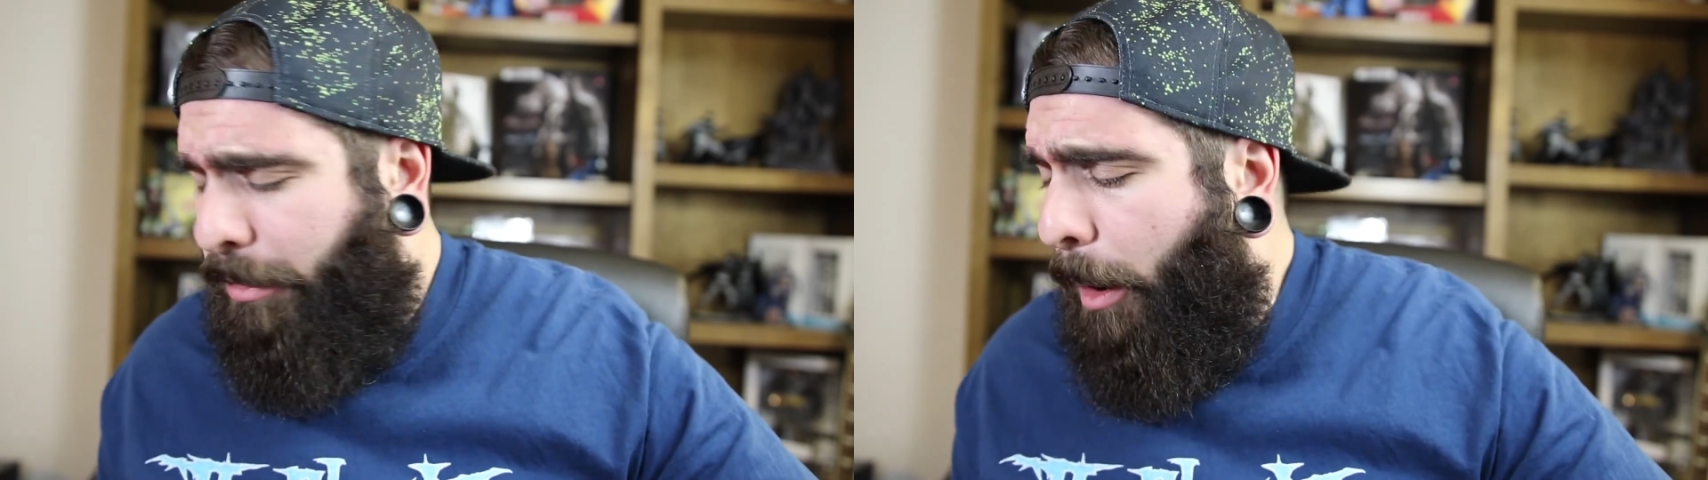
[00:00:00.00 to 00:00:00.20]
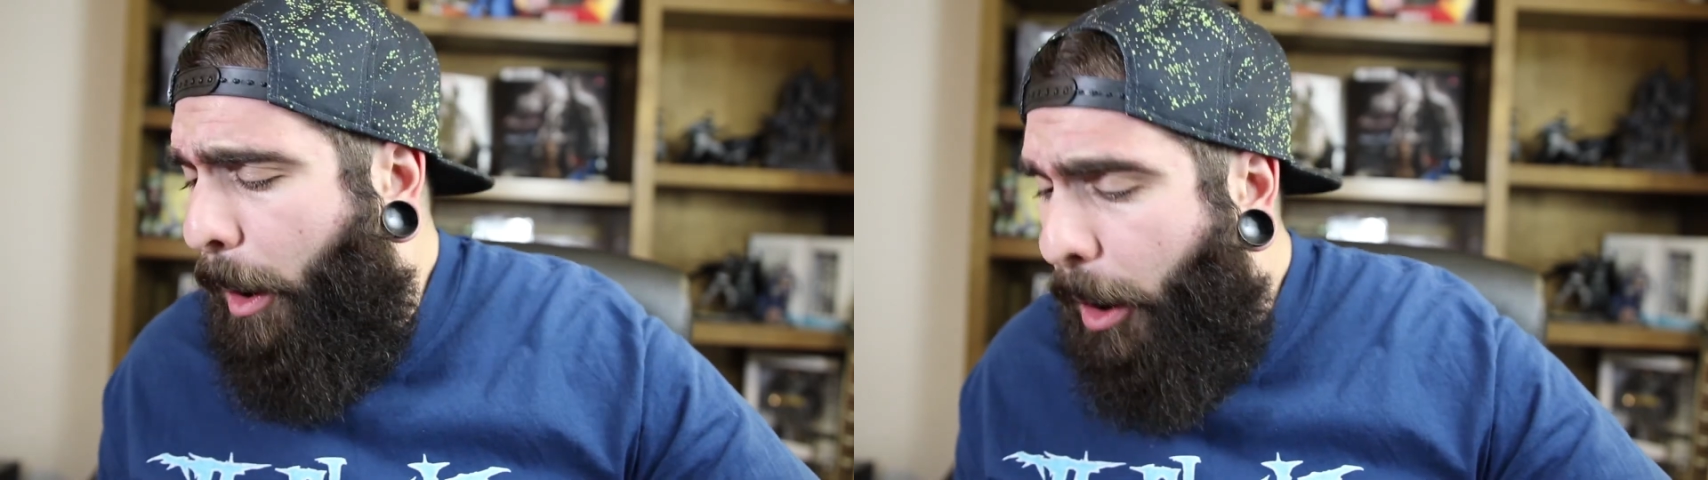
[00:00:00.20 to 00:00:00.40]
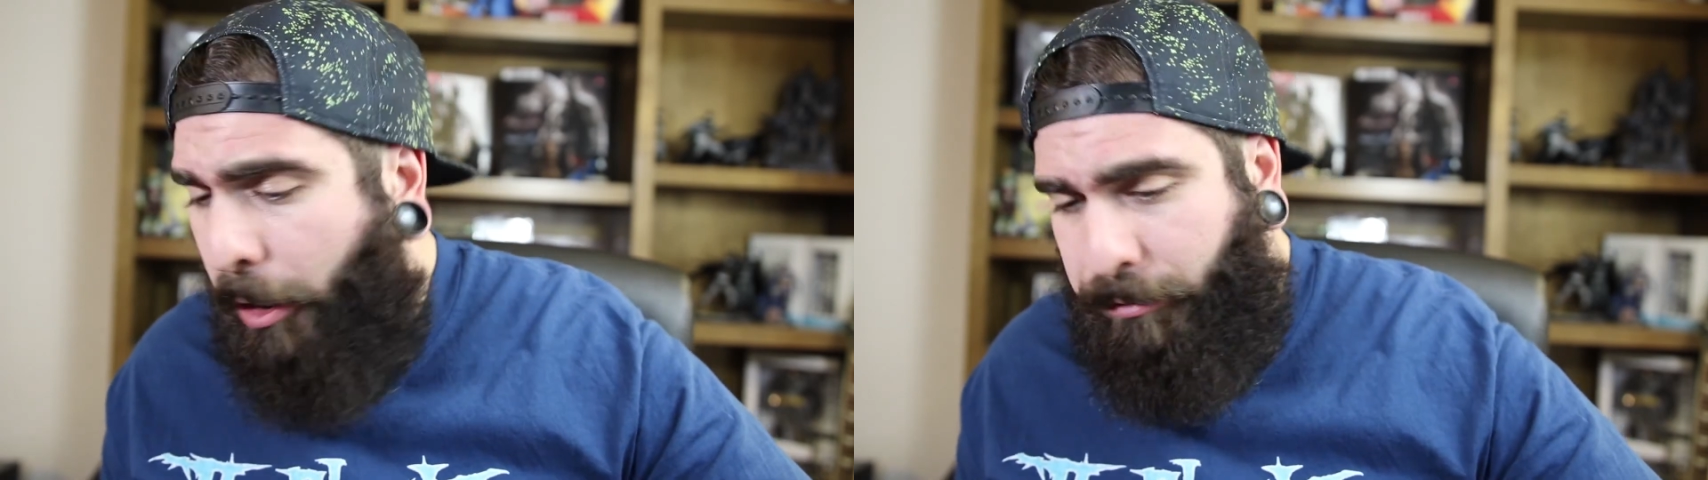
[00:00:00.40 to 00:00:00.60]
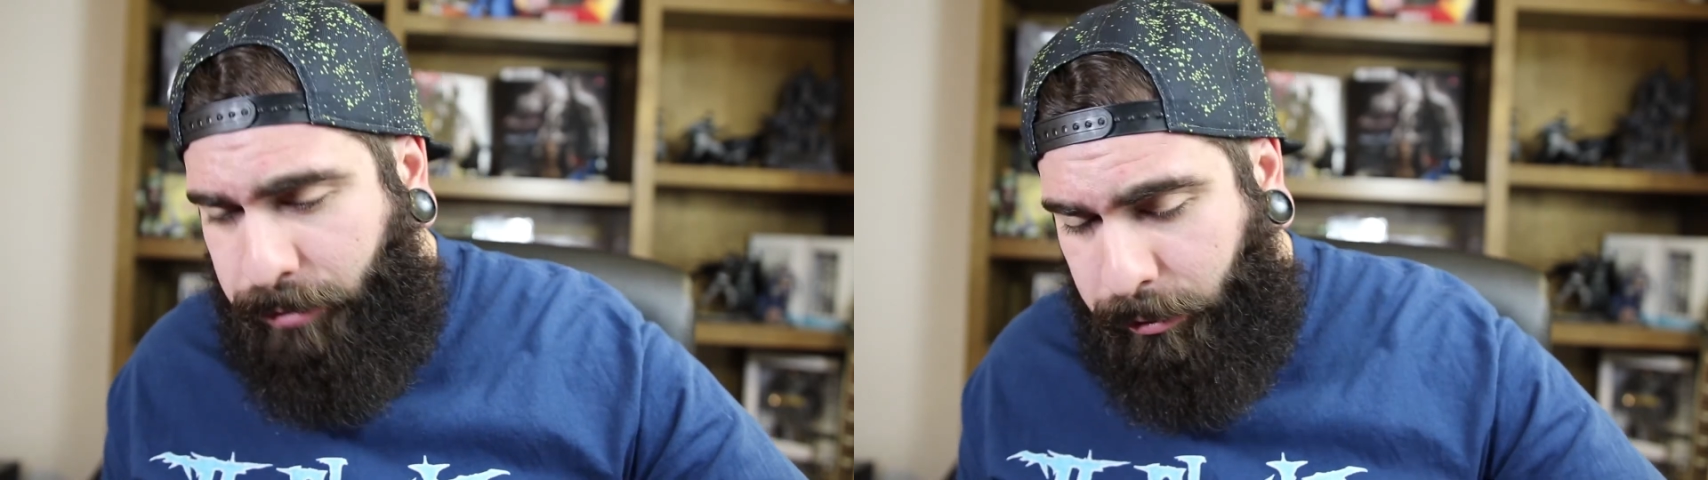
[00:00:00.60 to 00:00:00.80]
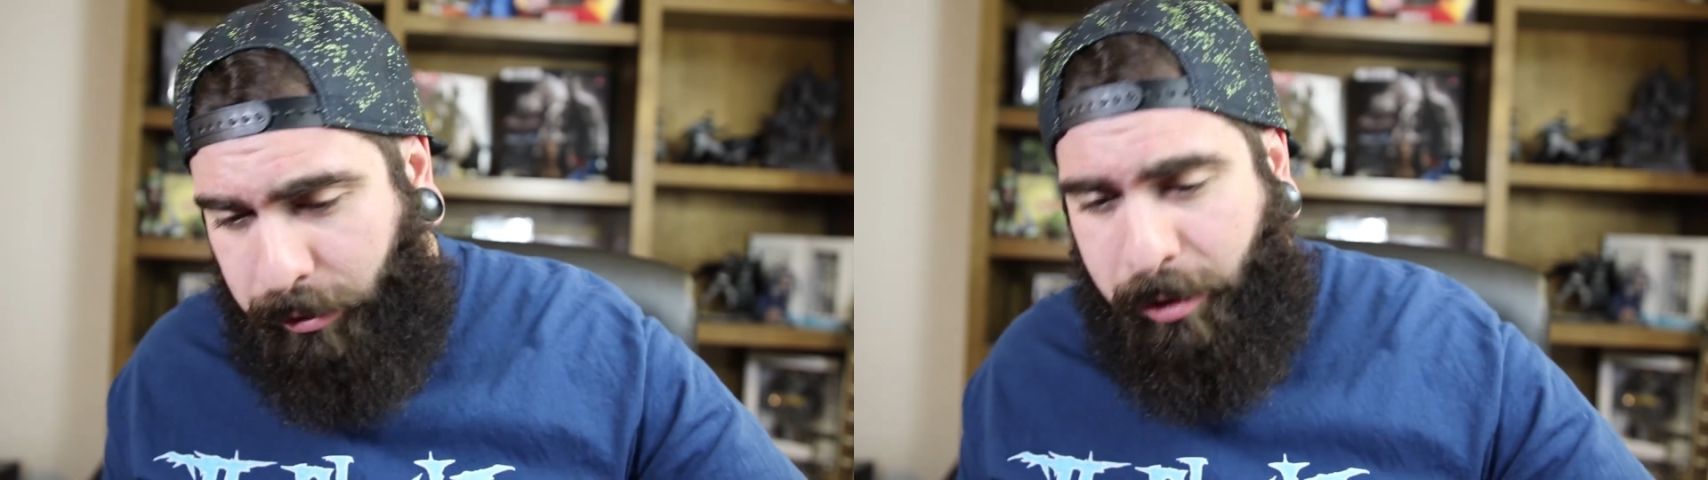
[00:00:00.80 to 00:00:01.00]

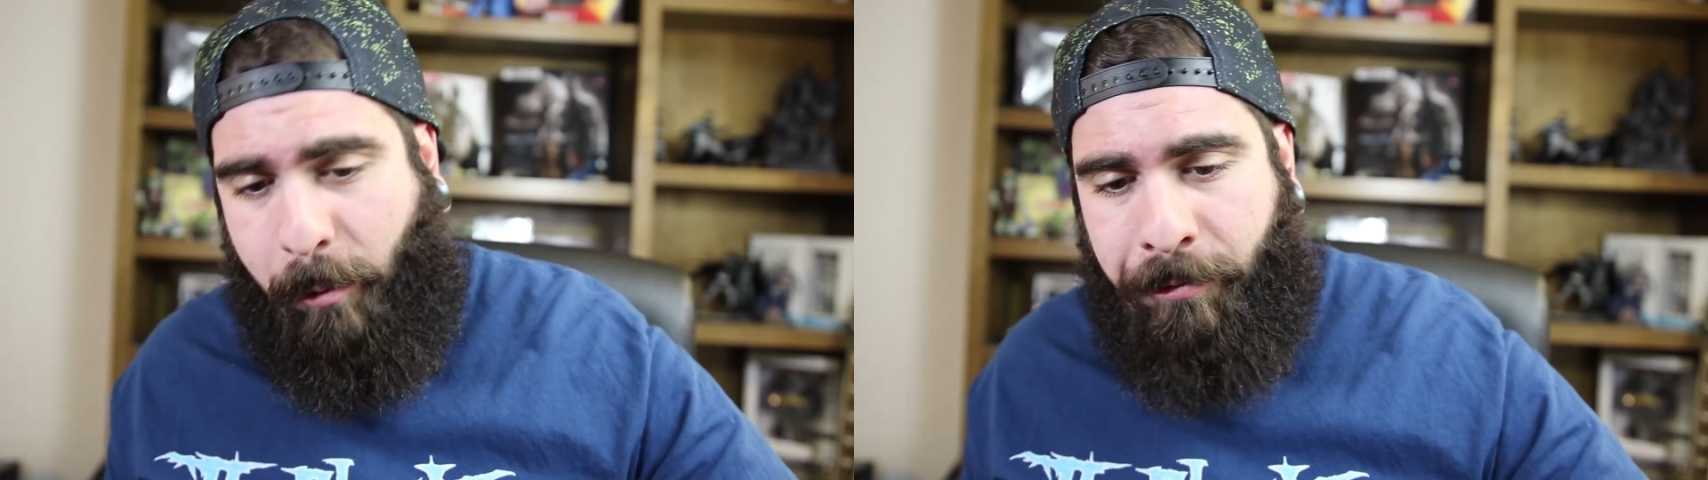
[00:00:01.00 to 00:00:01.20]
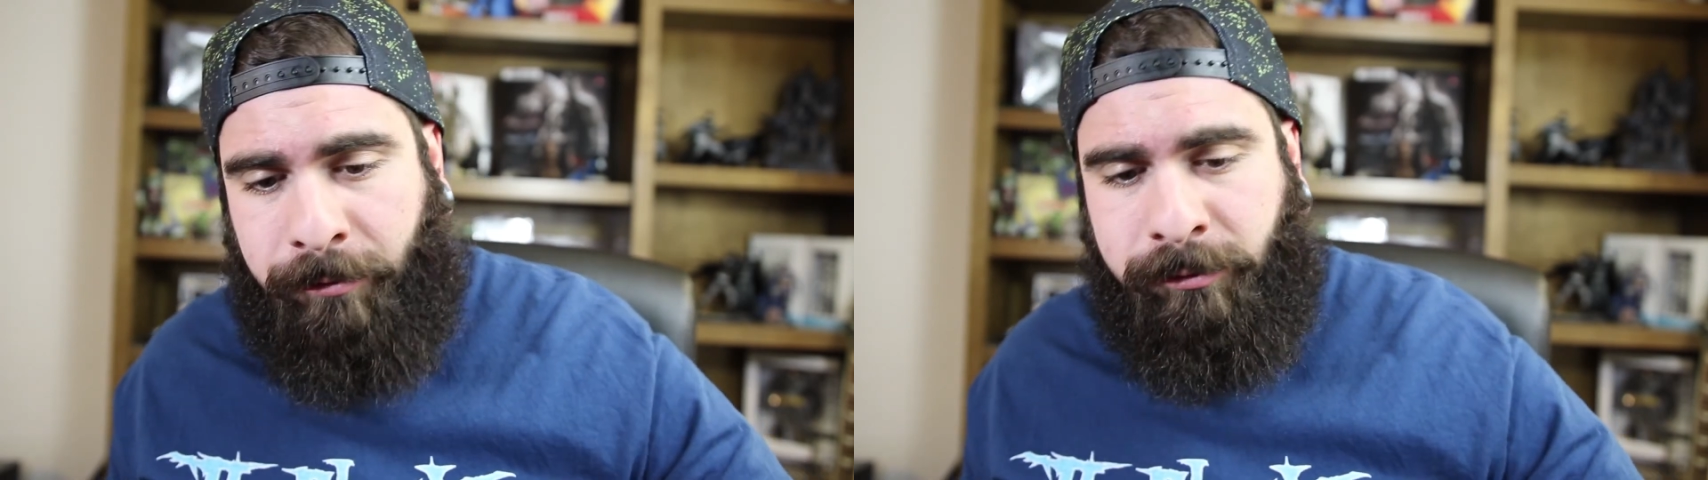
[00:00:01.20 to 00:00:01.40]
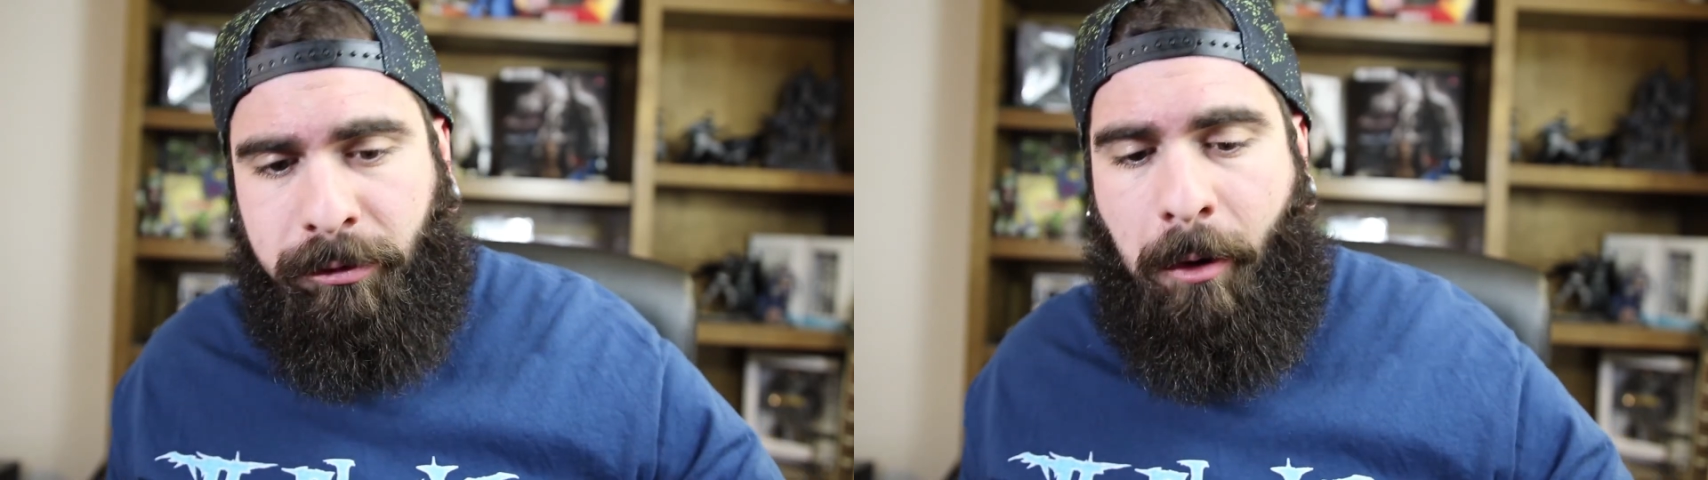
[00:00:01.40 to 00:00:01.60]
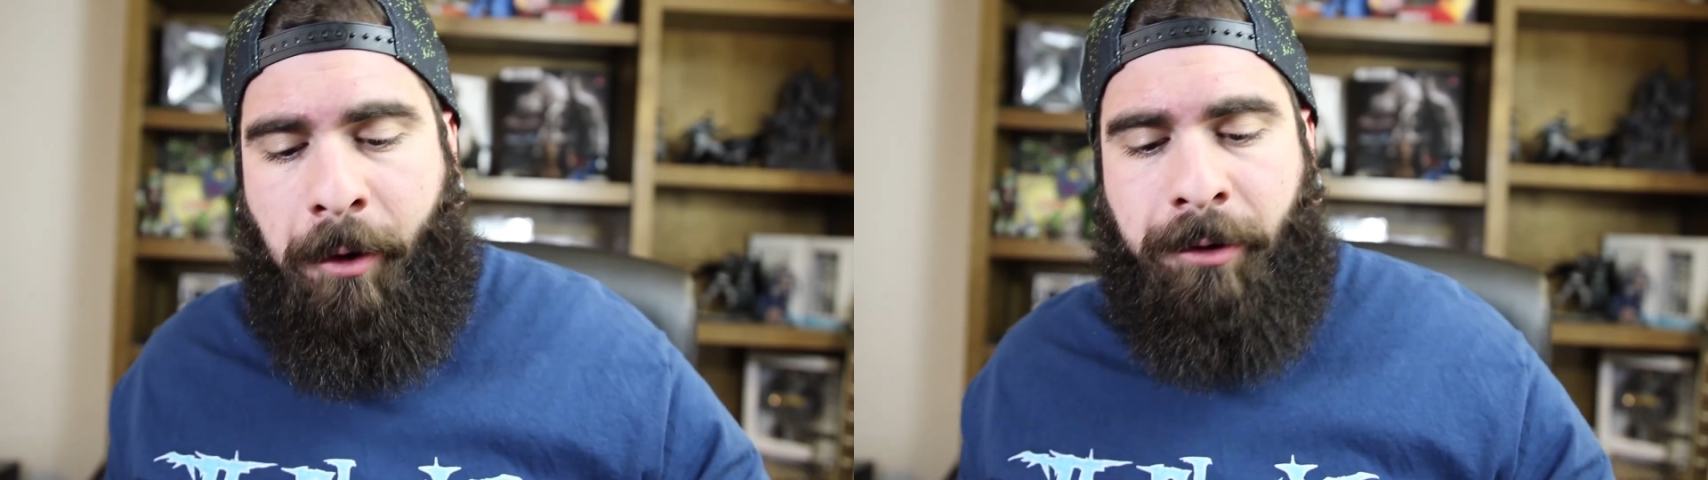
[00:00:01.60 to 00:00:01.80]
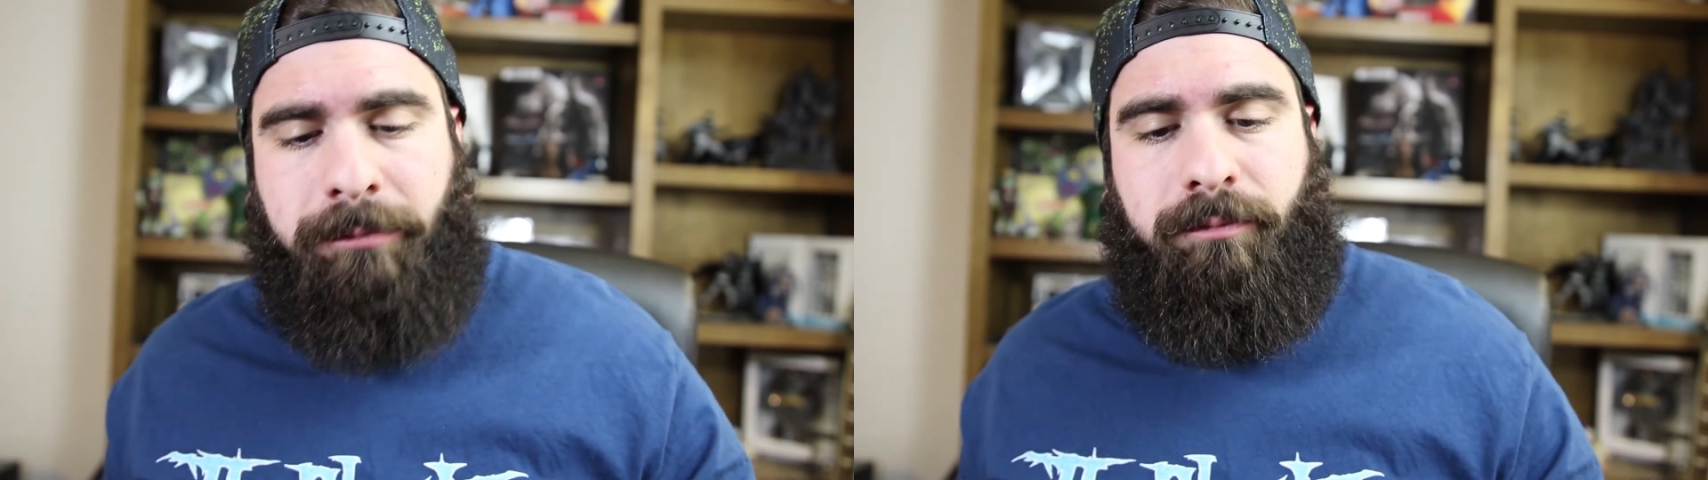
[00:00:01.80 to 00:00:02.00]
oh,